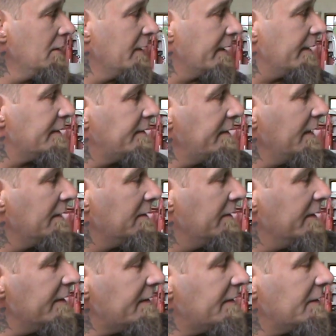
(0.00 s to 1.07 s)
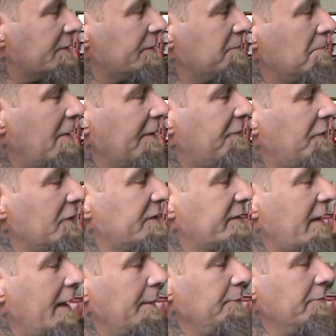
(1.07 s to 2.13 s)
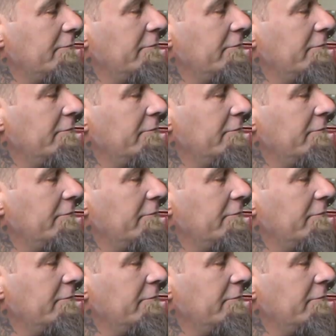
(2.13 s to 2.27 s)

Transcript: Like I said, this is my first time